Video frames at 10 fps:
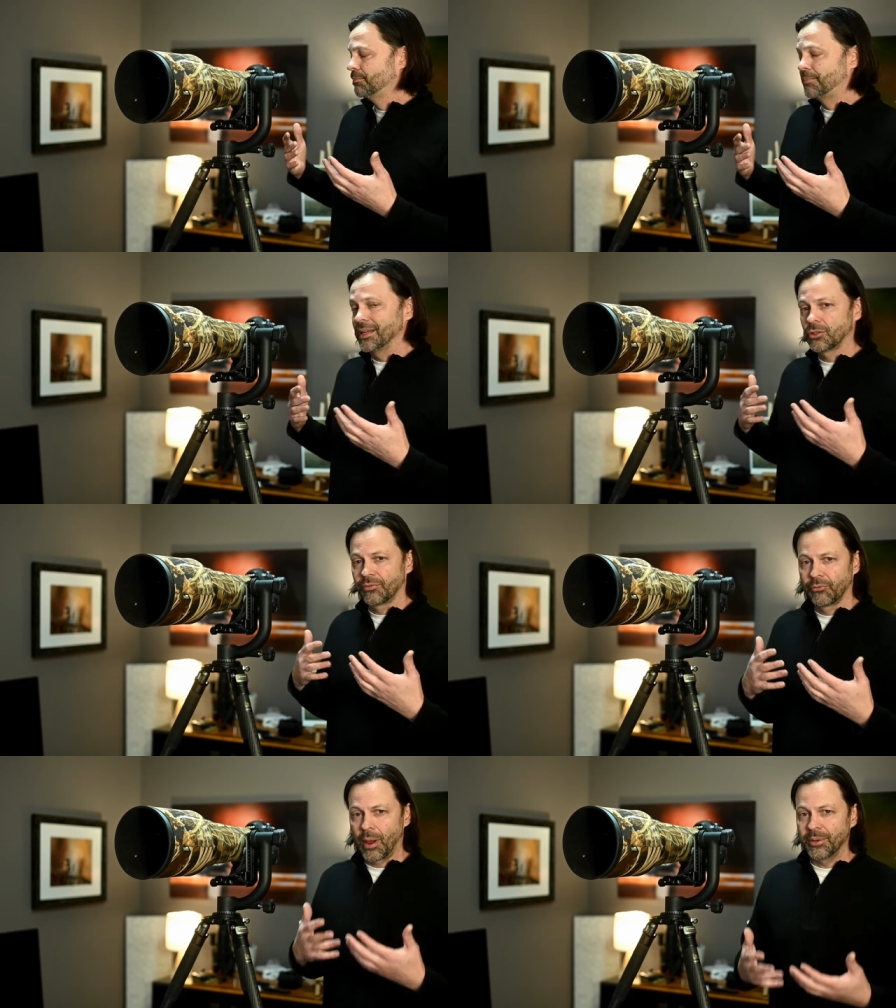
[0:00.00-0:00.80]
based off
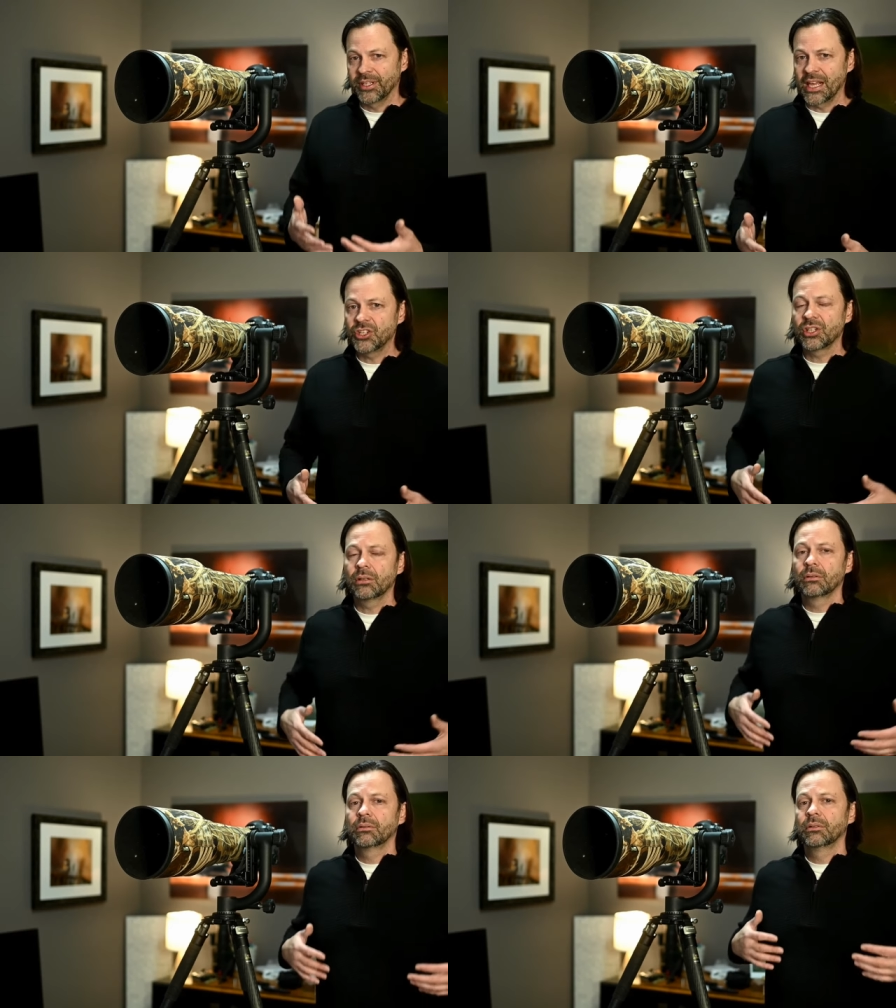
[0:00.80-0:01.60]
the
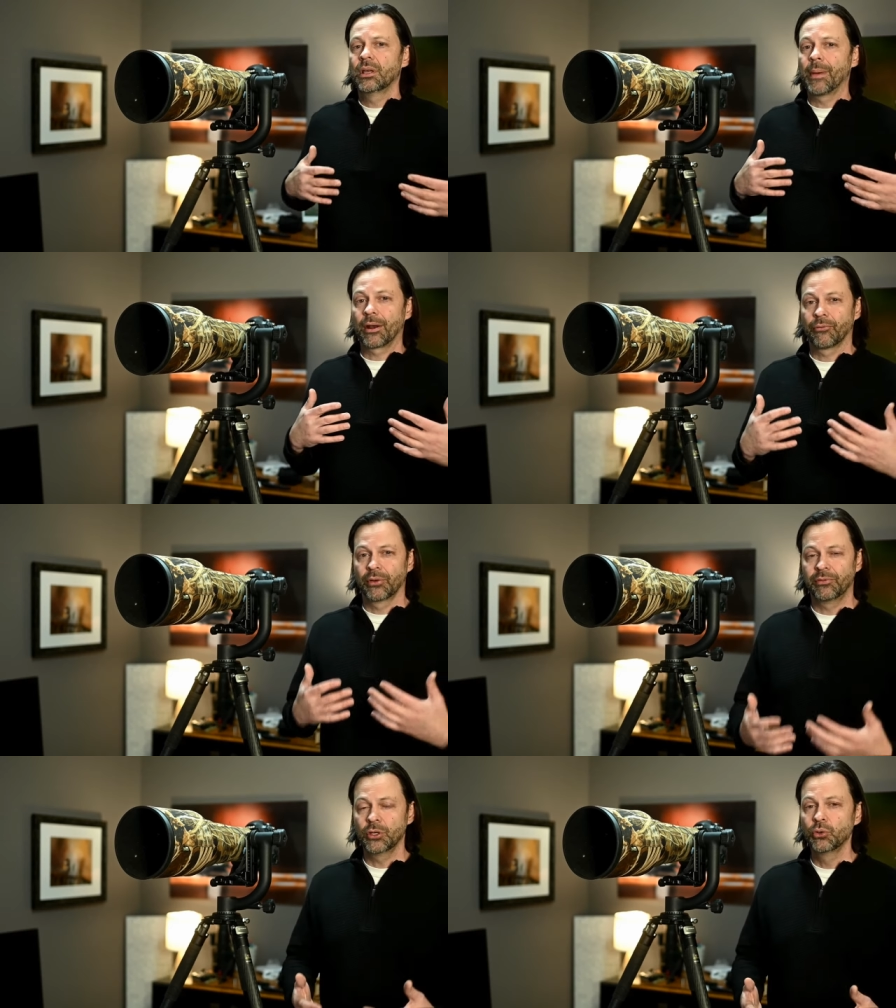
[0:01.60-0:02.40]
reputation, the amount of
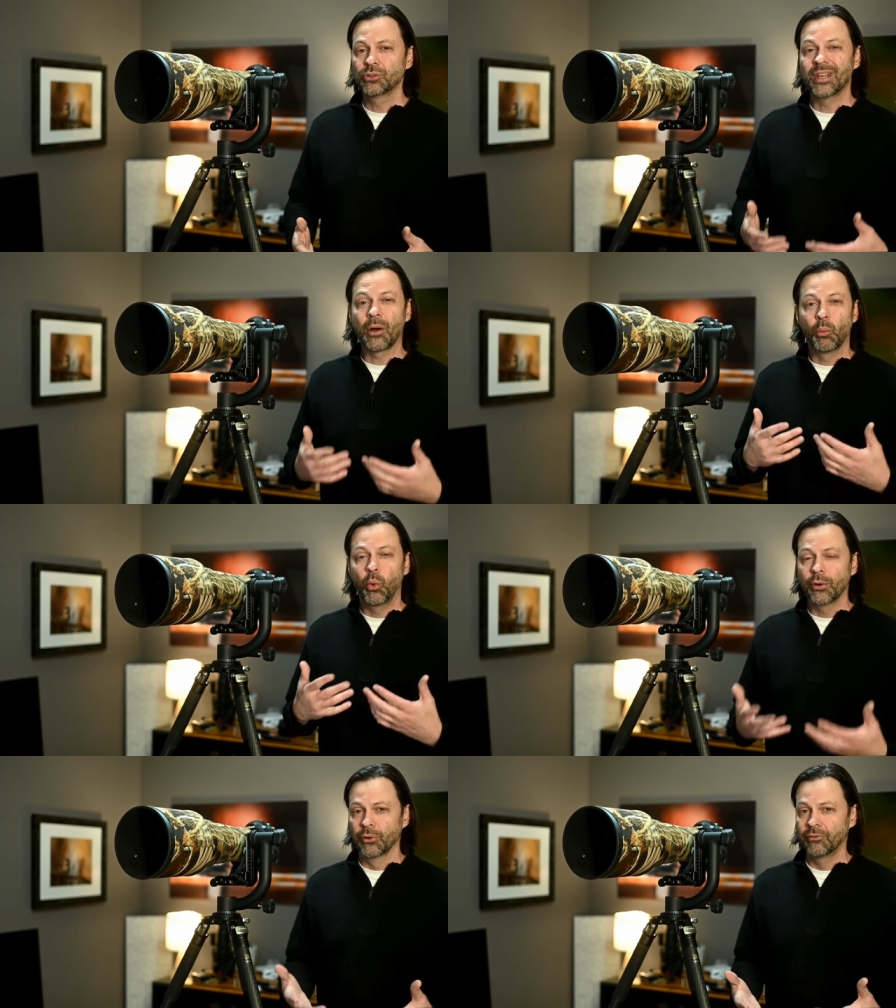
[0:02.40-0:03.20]
reviews, not
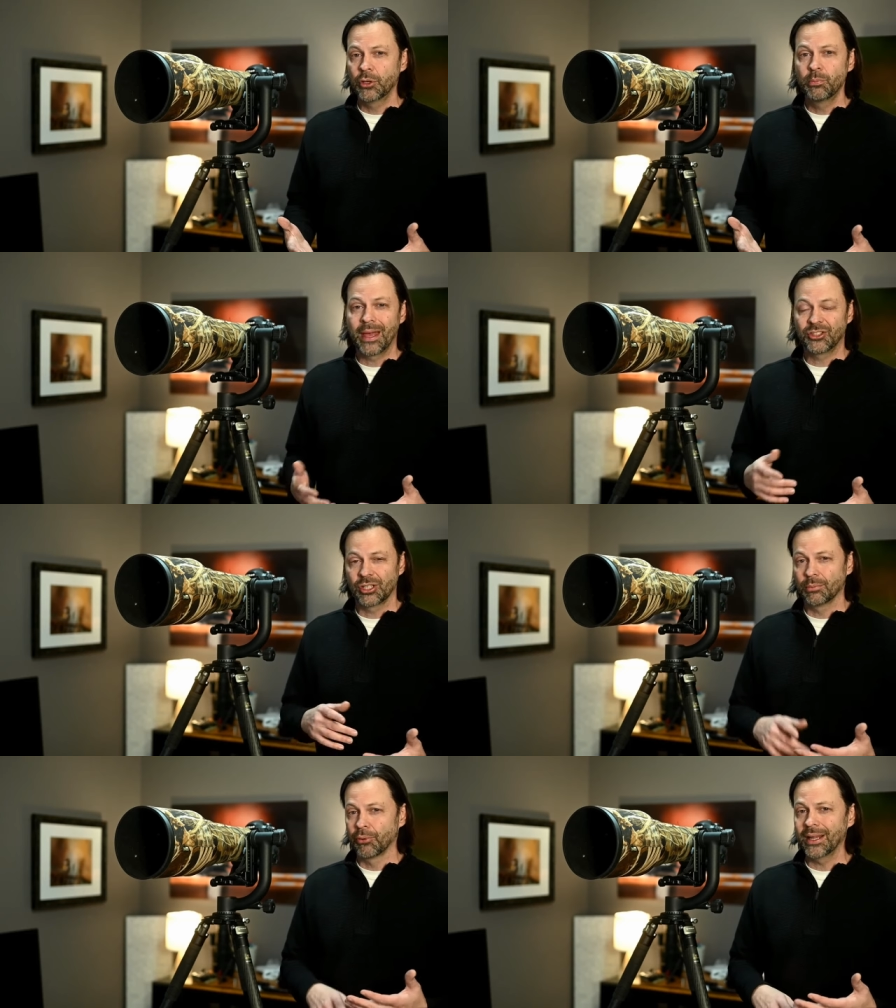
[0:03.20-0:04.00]
one review
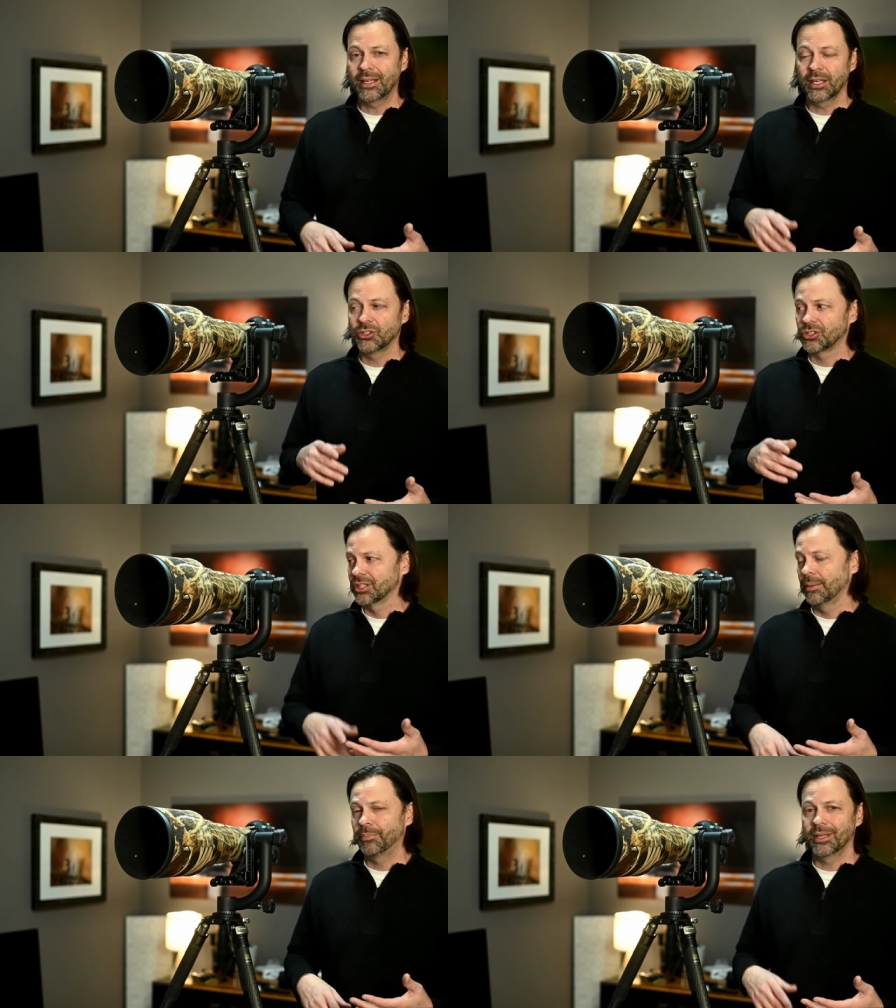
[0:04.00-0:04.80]
mentioned breakage,
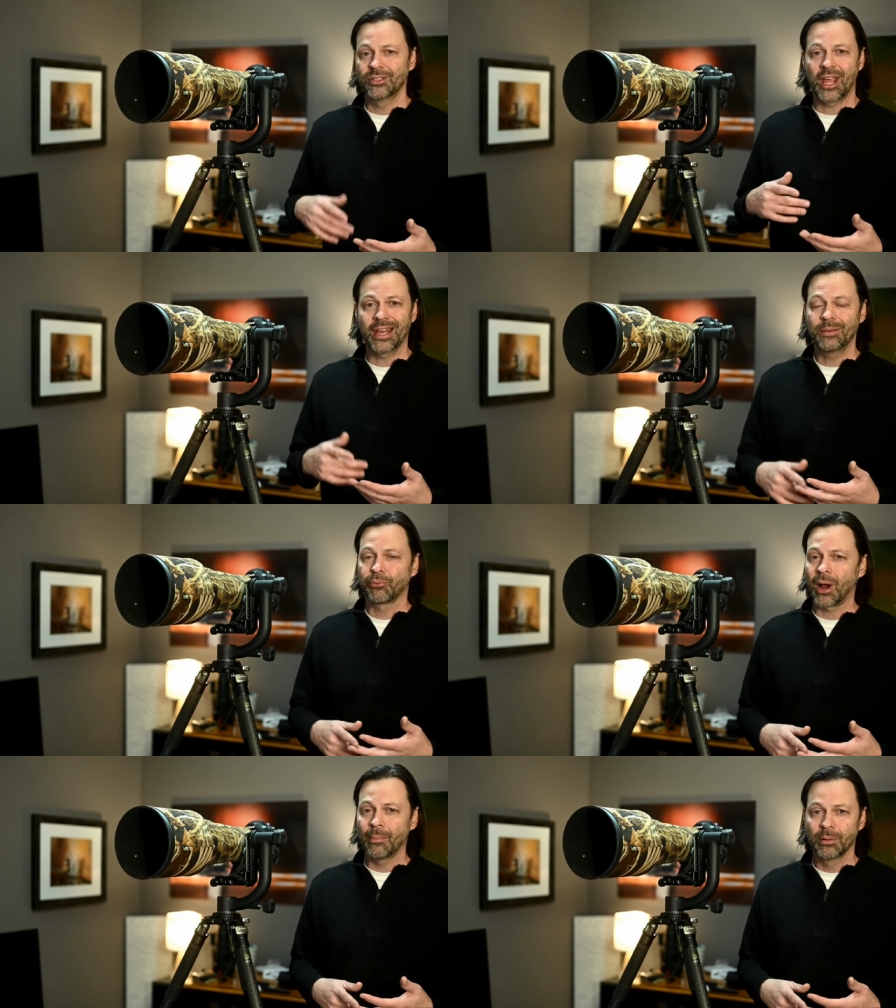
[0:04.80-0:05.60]
slippage, any
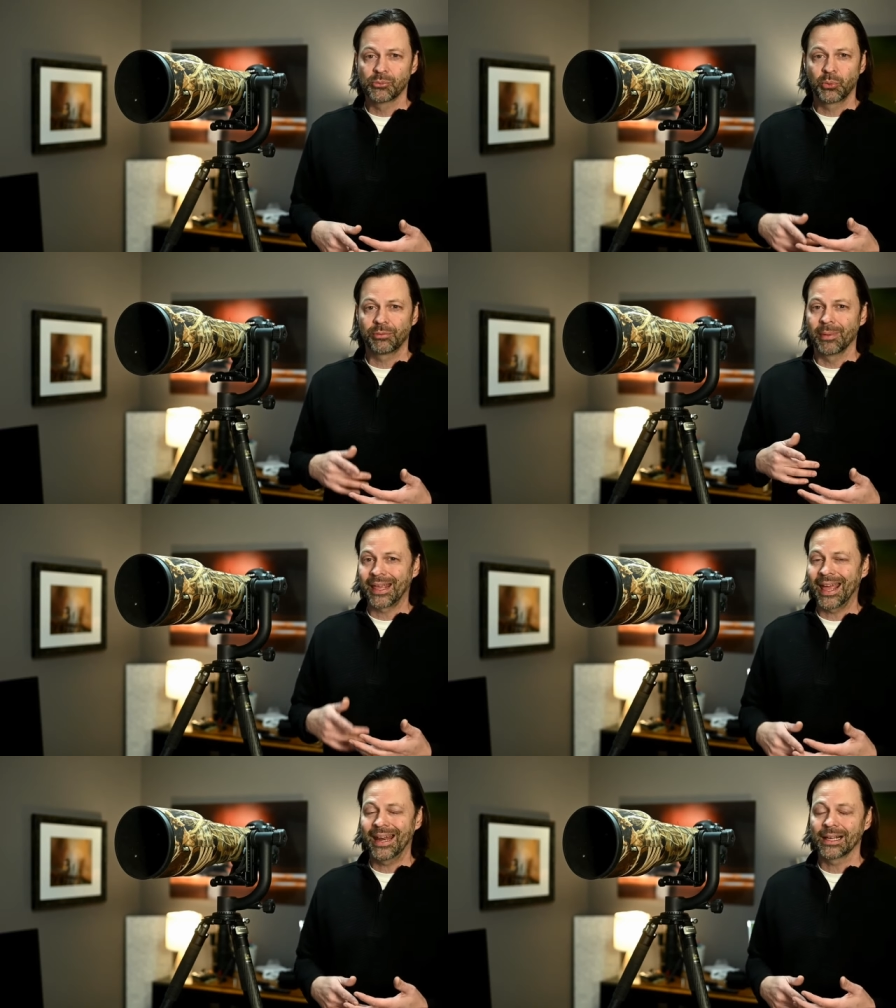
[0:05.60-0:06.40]
problems with
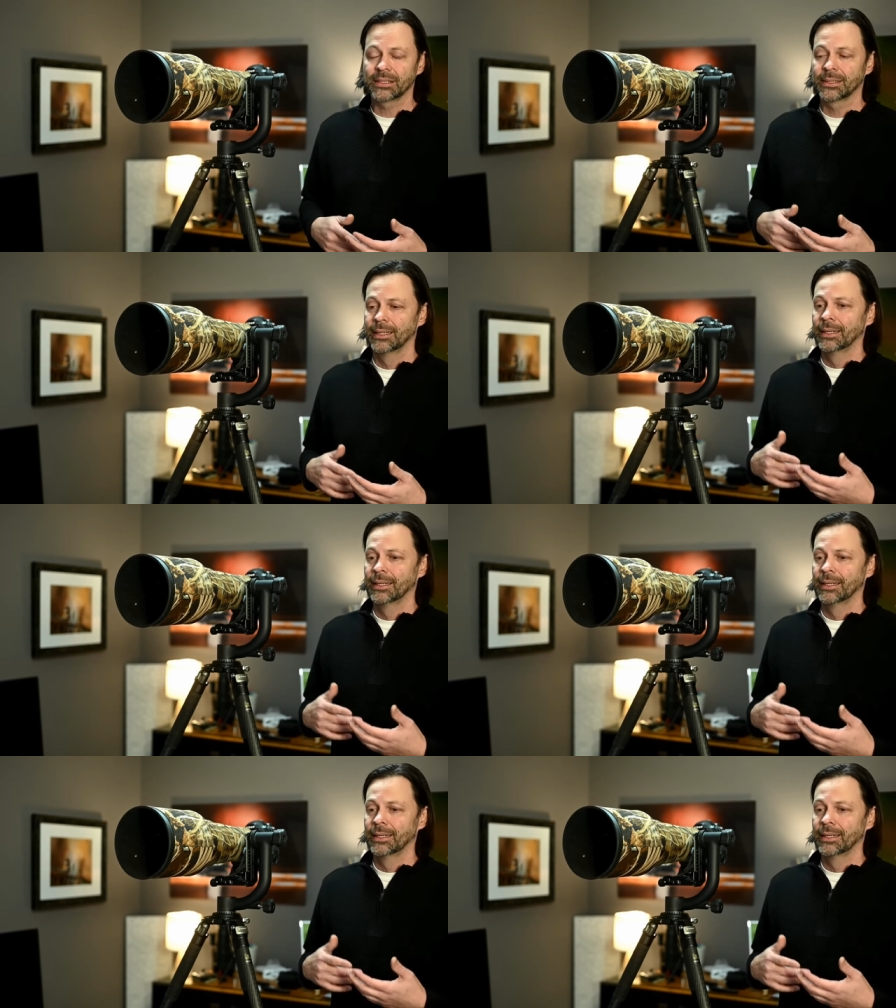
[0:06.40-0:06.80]
mechanics.